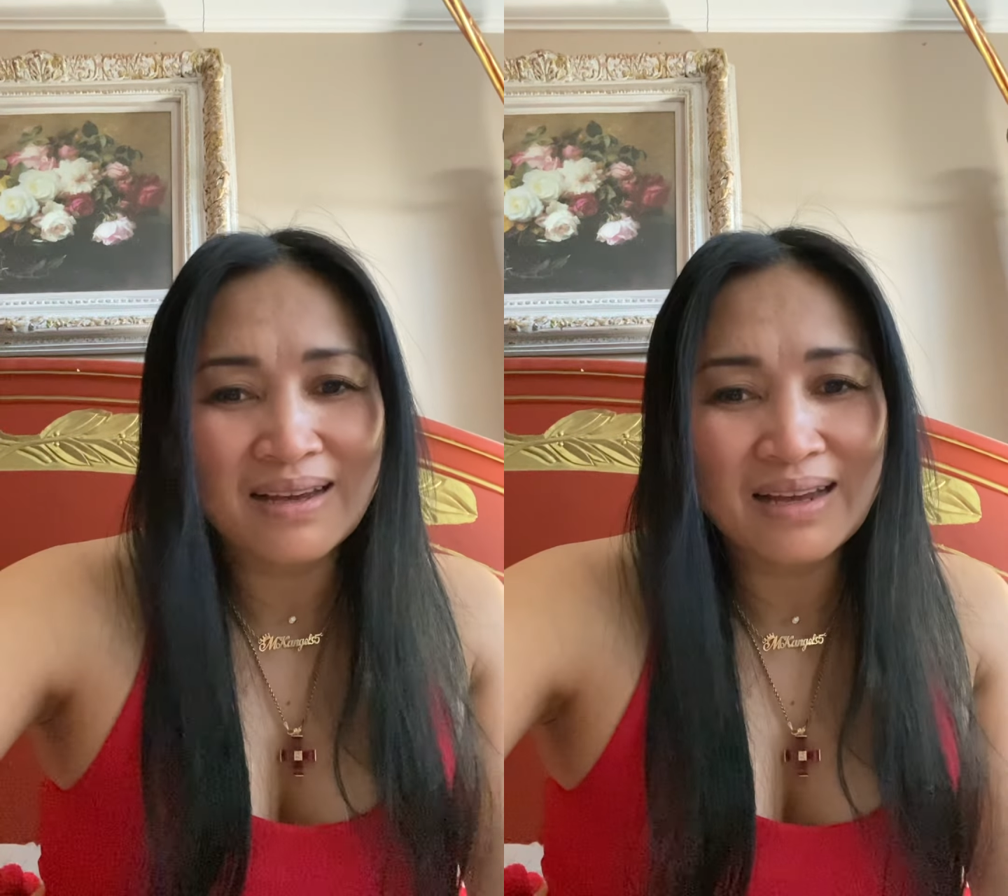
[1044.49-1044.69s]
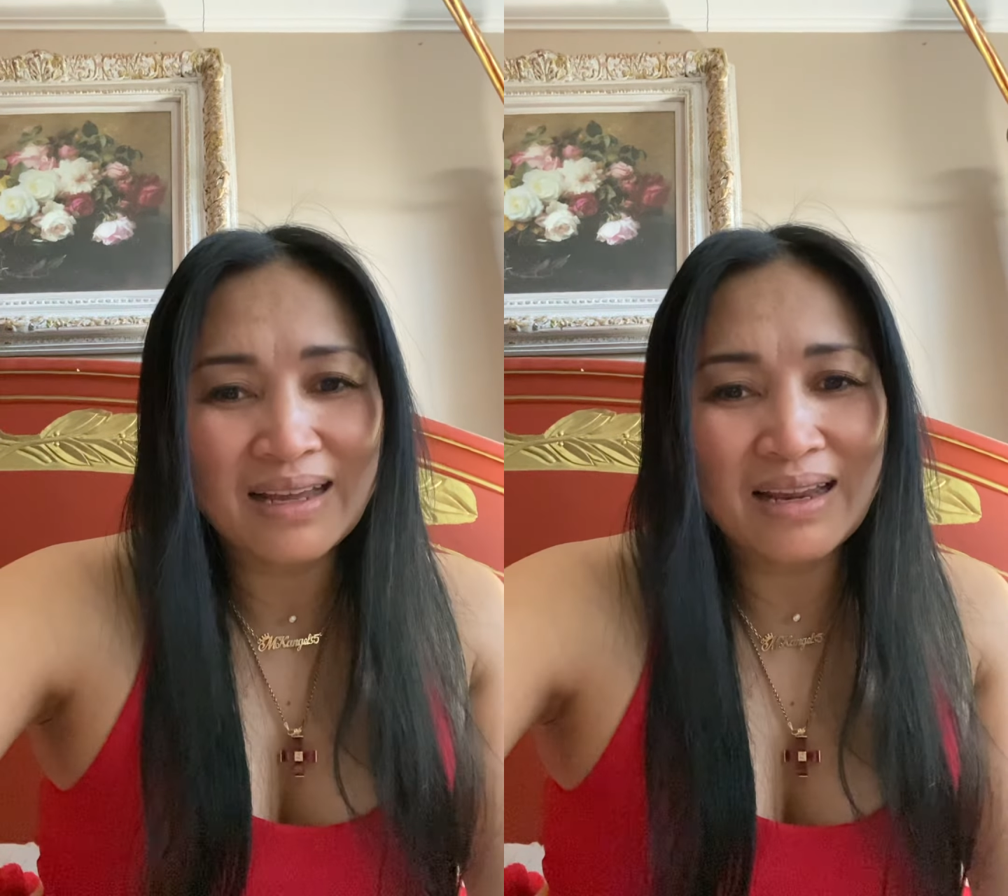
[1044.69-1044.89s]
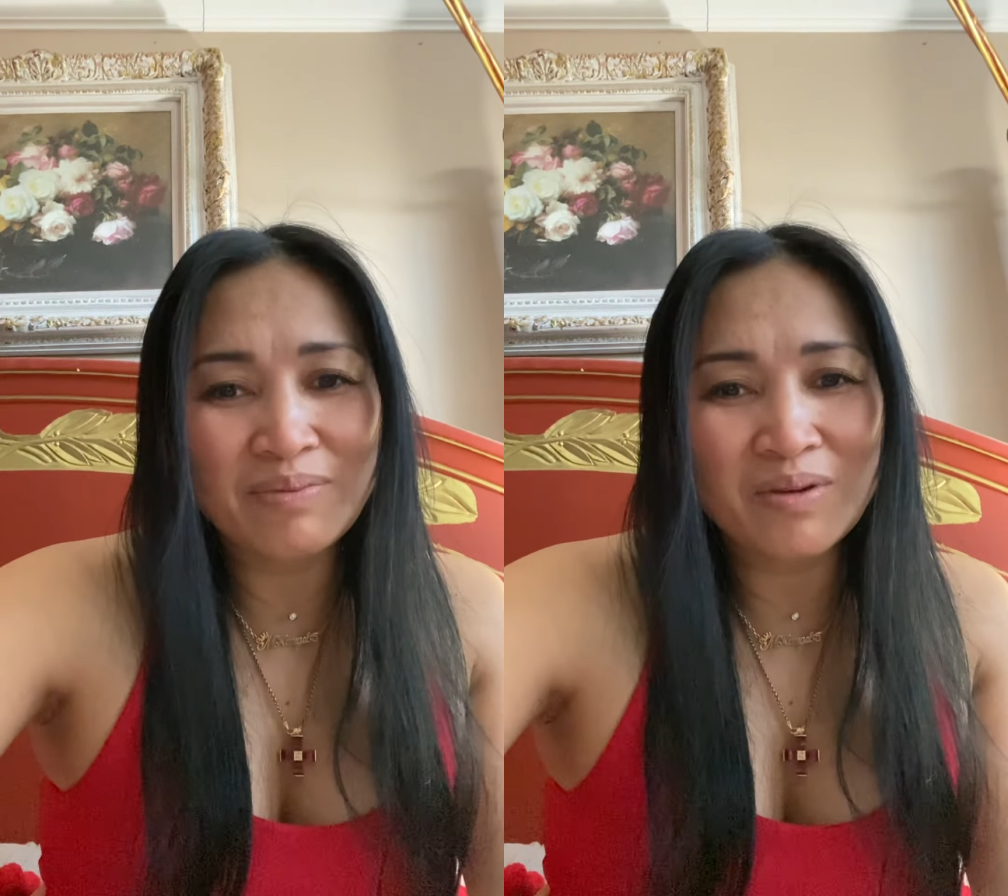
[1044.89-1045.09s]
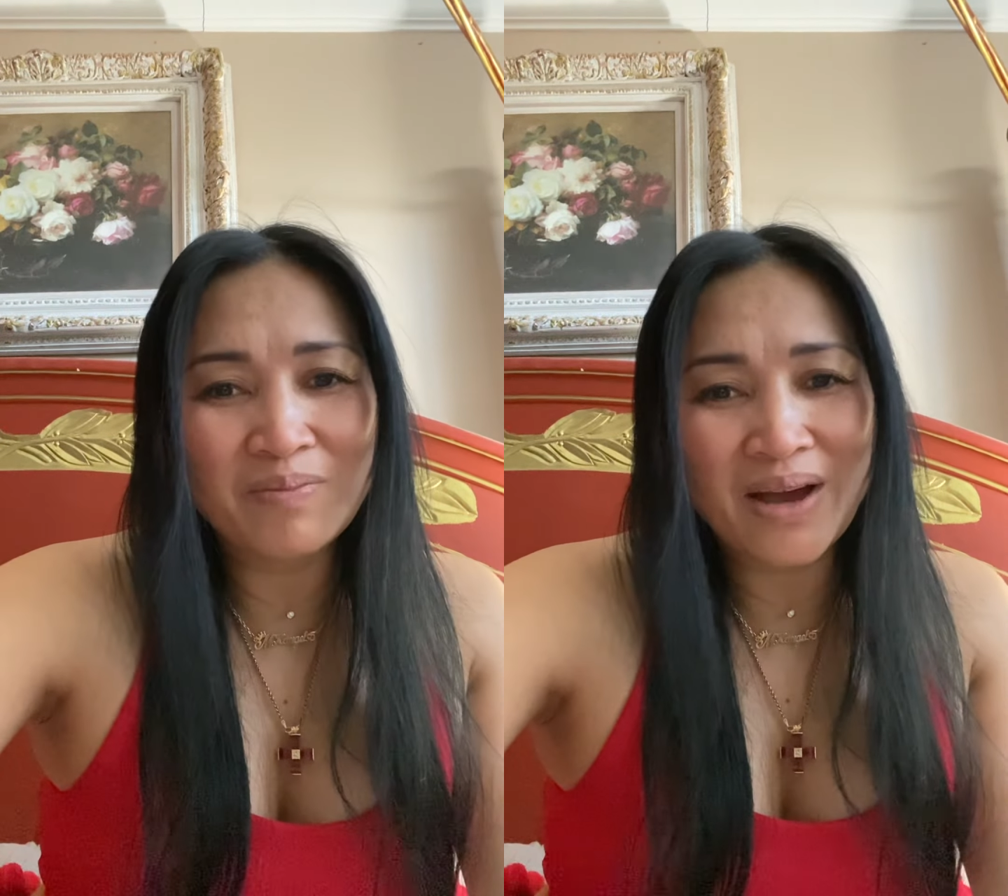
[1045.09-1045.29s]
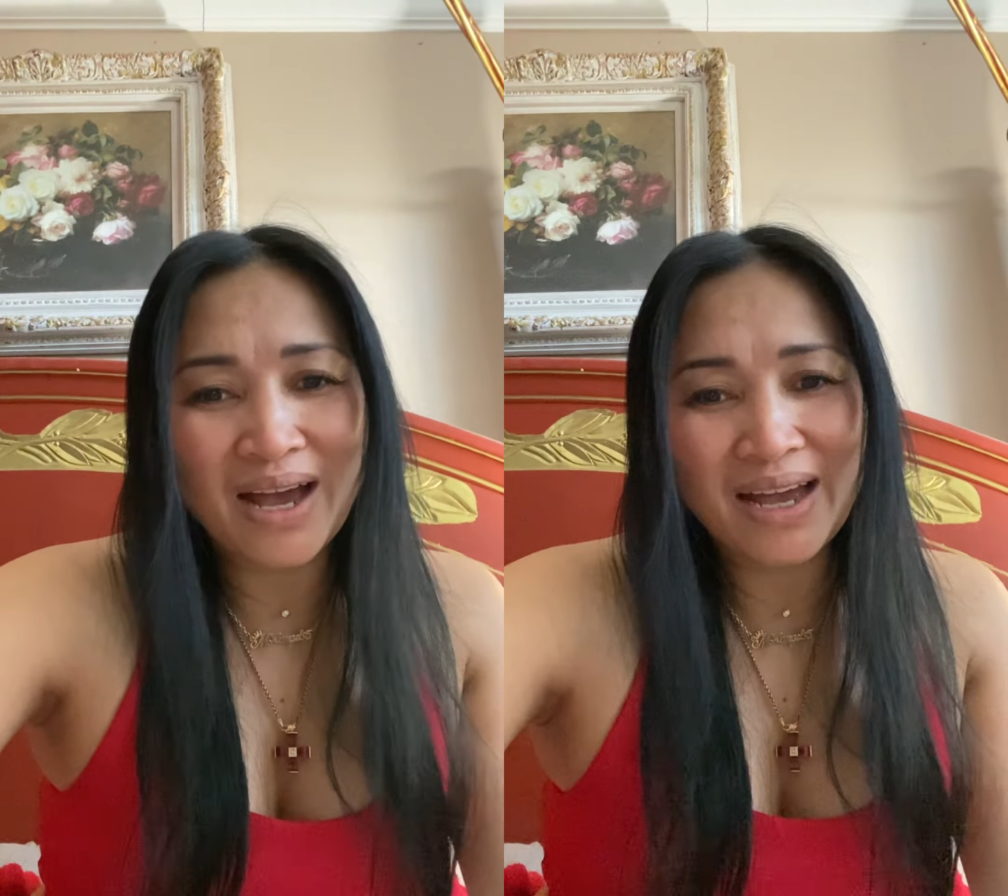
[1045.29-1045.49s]
I love you.
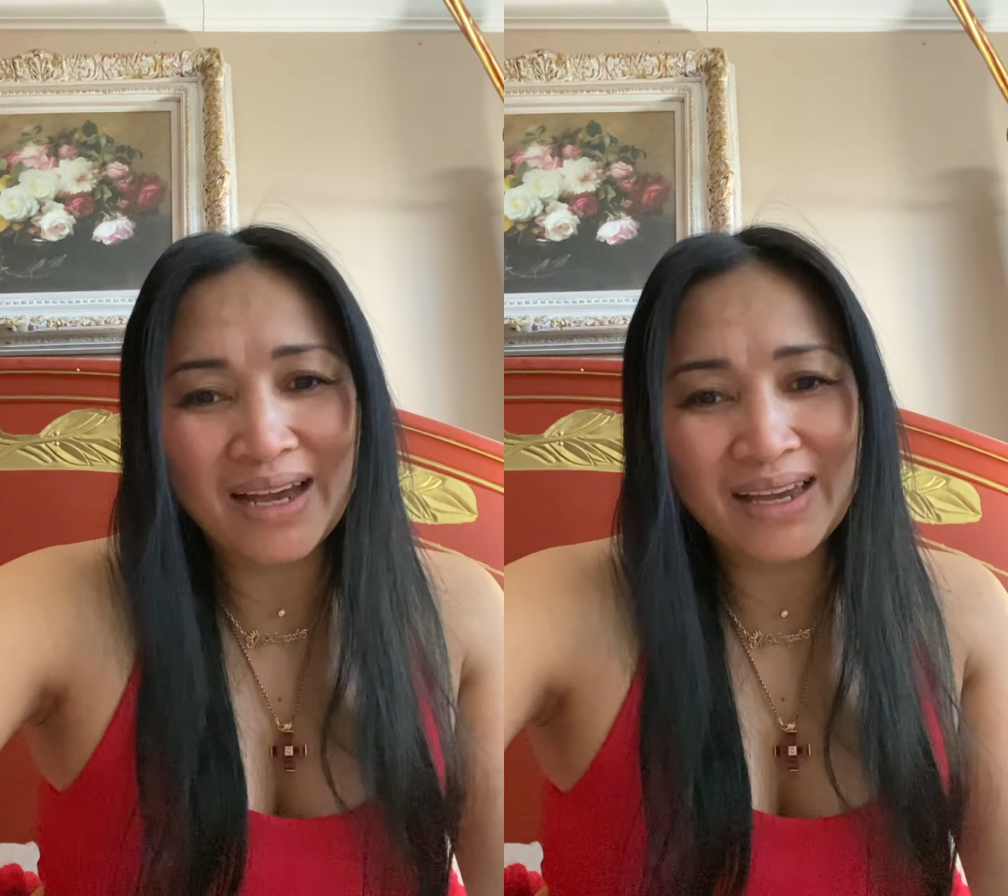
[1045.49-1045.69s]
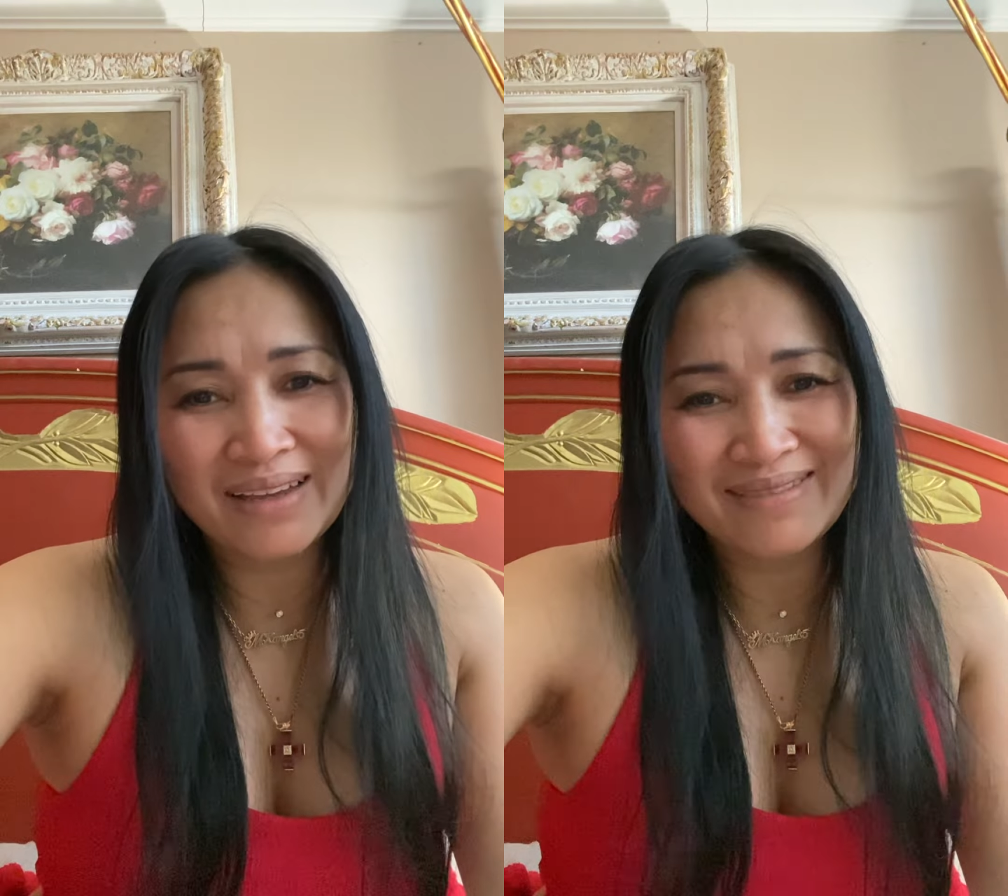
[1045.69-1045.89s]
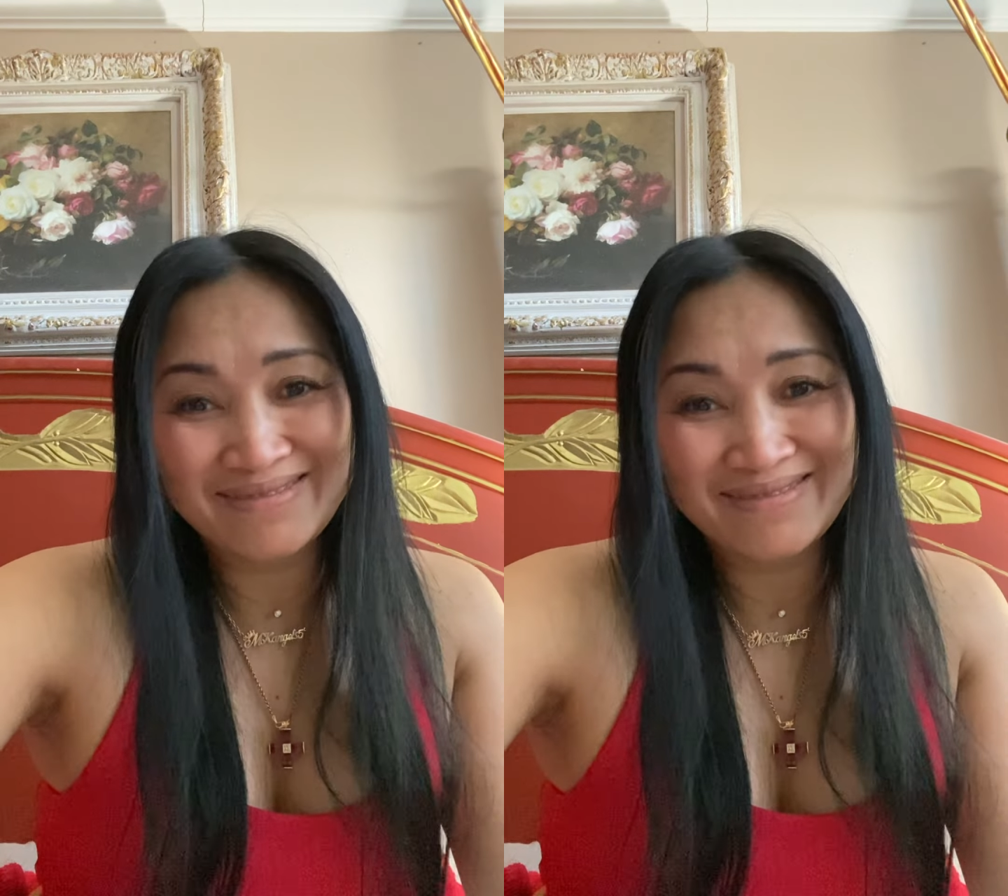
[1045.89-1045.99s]
Bye.